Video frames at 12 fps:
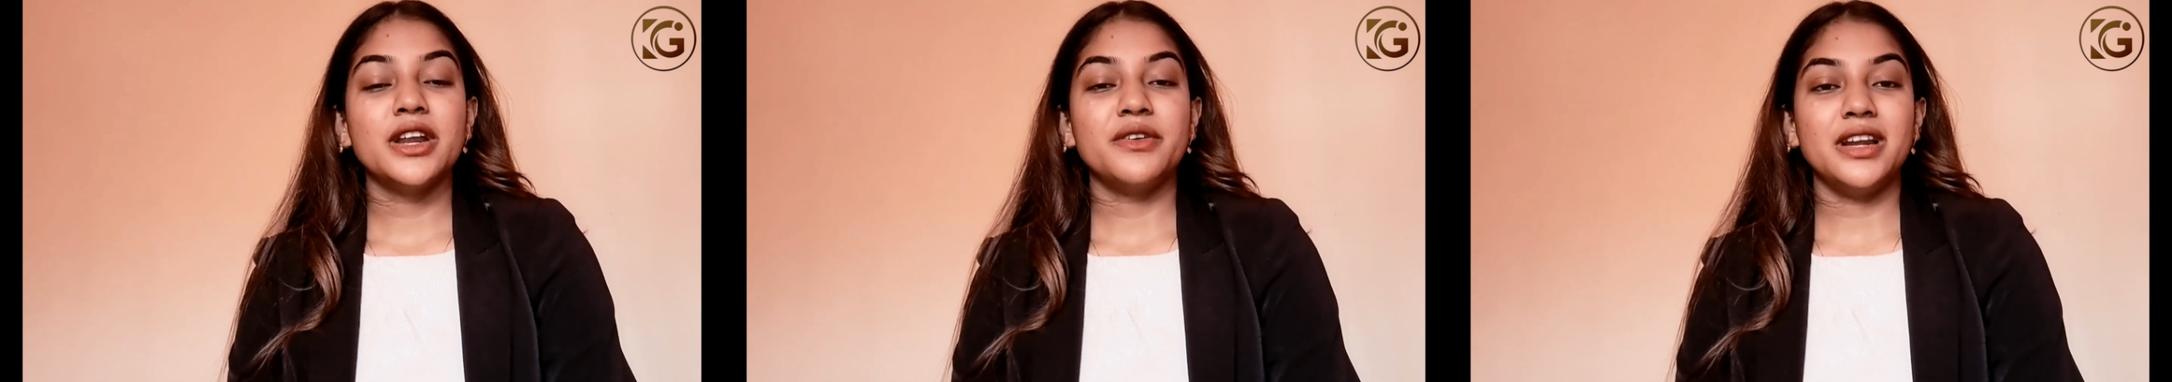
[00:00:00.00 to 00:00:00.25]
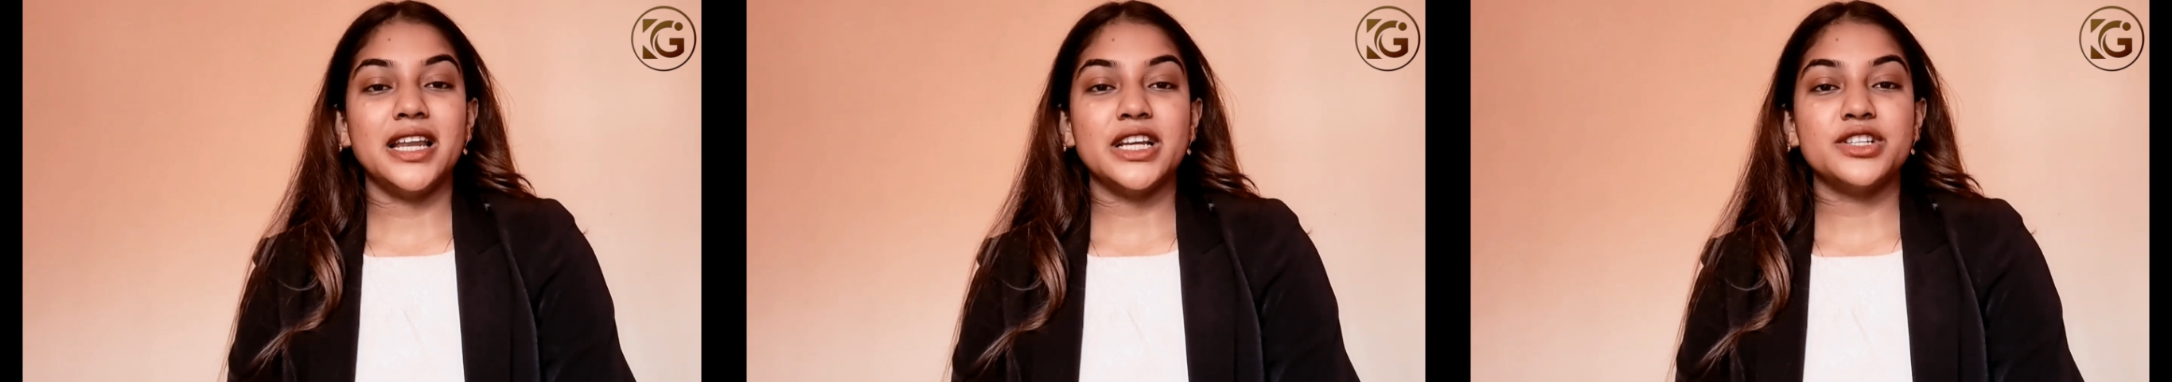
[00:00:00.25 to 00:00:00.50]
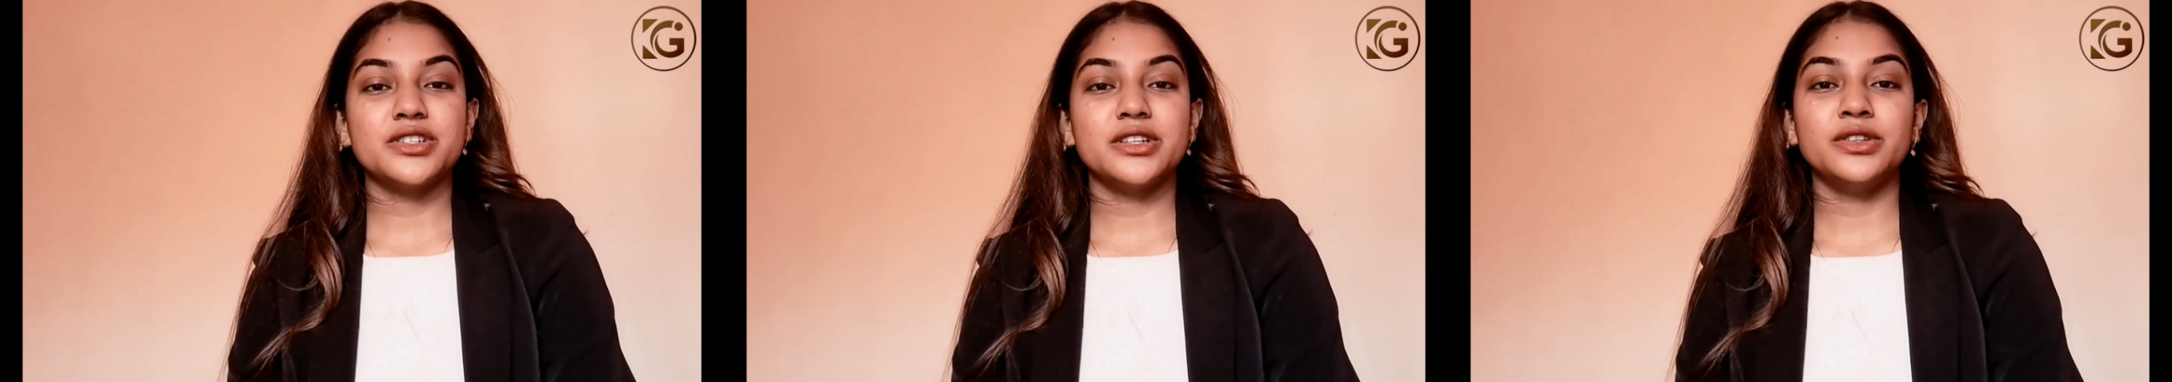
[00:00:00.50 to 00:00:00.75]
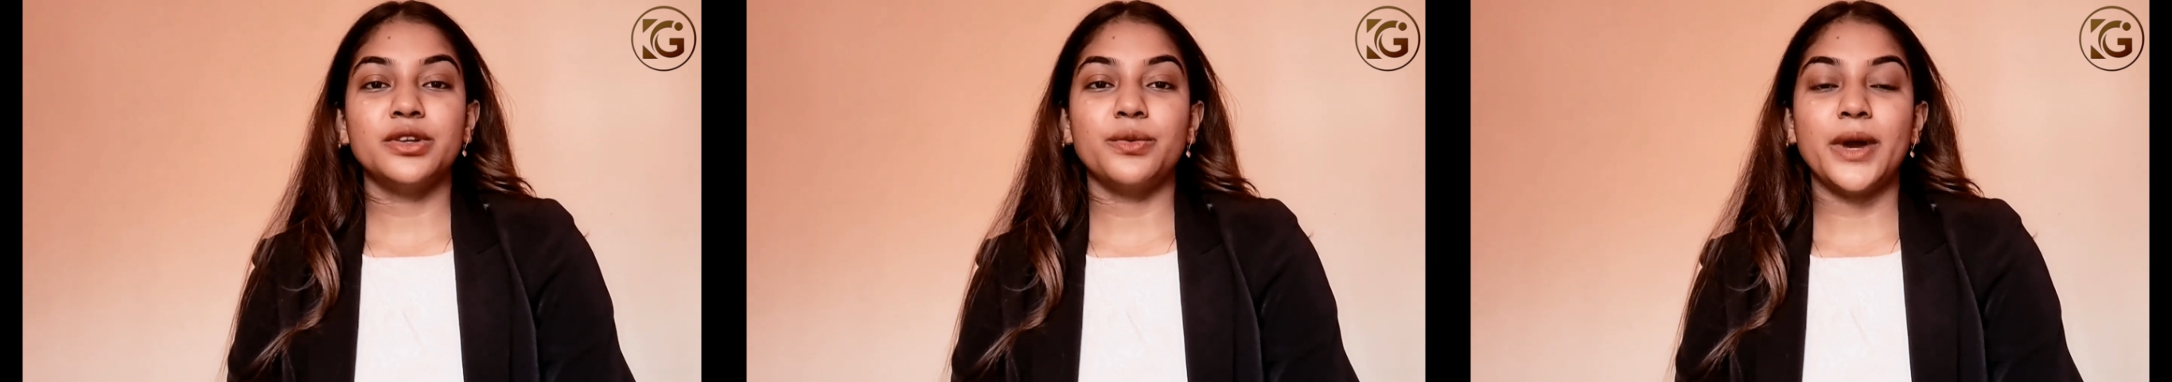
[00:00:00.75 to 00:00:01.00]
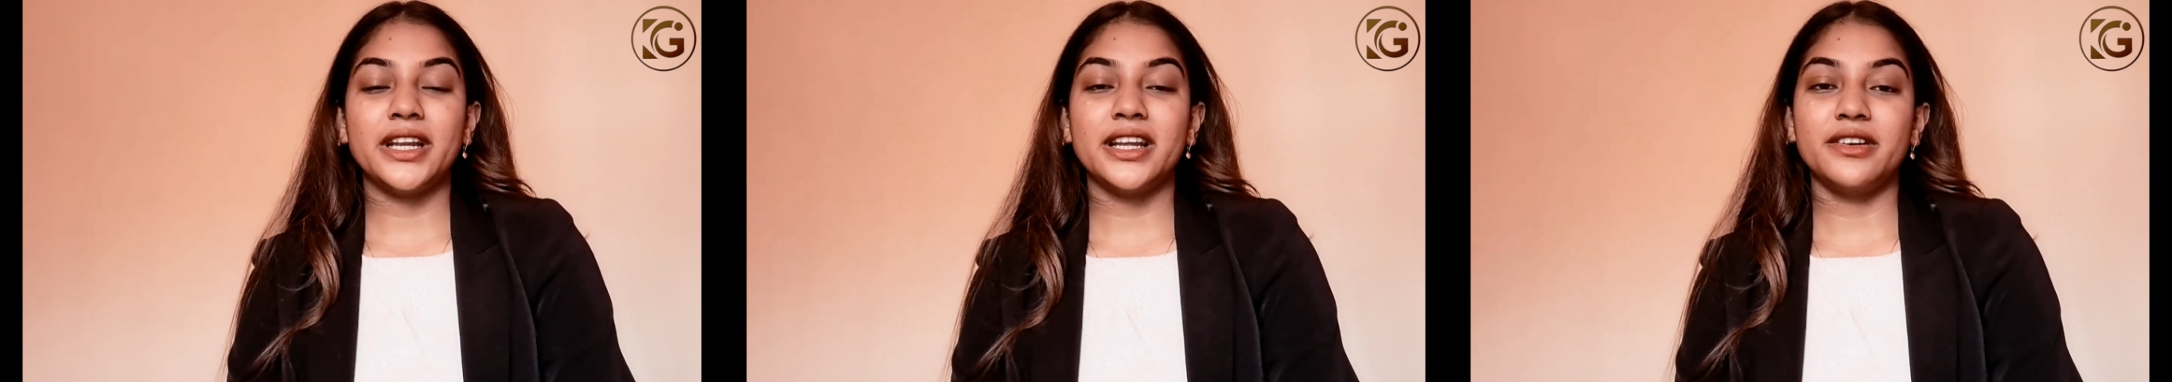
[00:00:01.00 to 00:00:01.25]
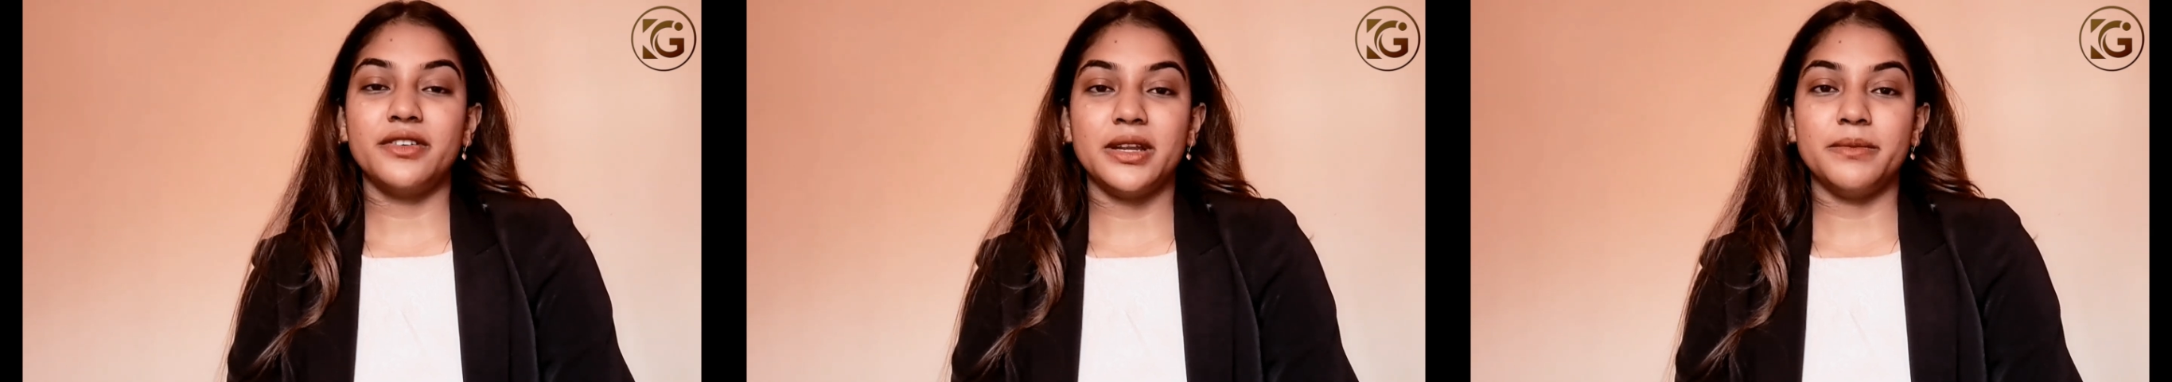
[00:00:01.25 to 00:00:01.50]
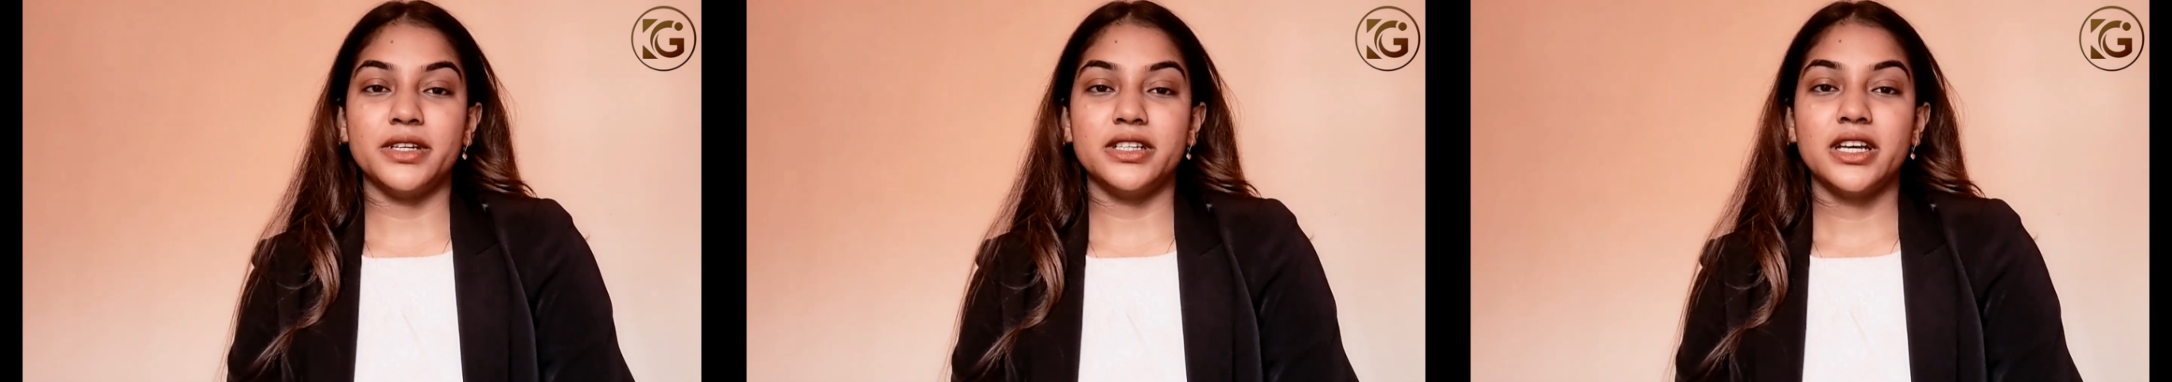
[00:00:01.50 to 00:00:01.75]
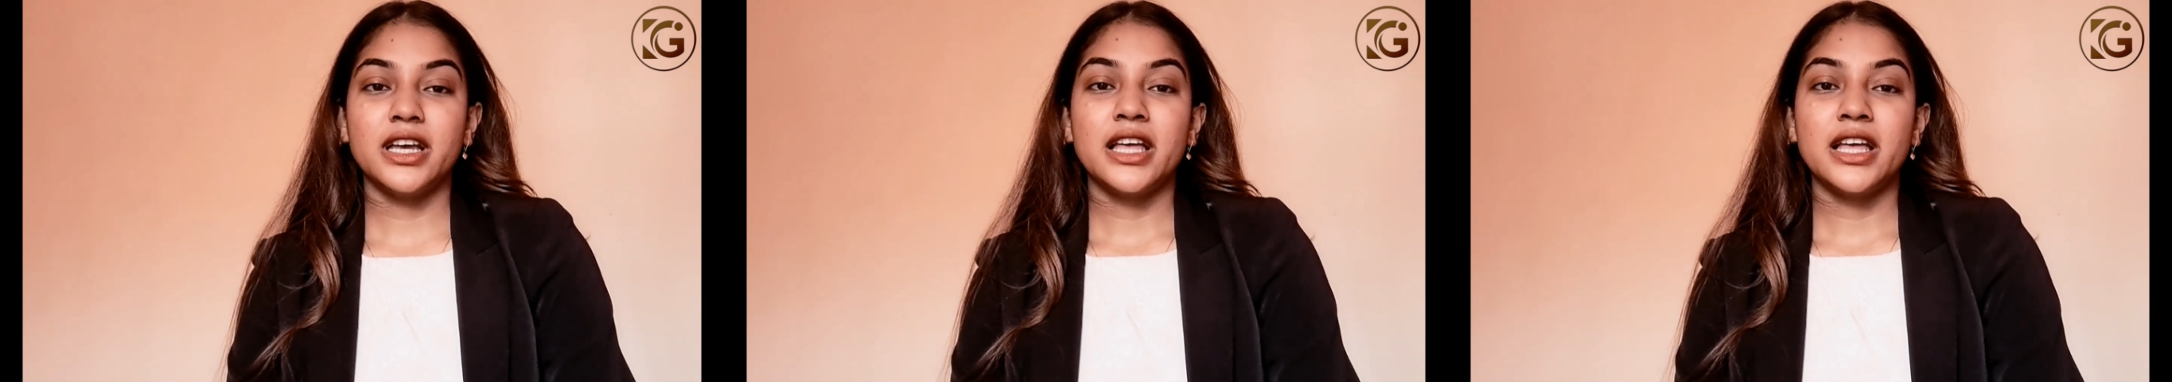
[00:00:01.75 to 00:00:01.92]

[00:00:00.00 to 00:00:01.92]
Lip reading: relation through an agreement.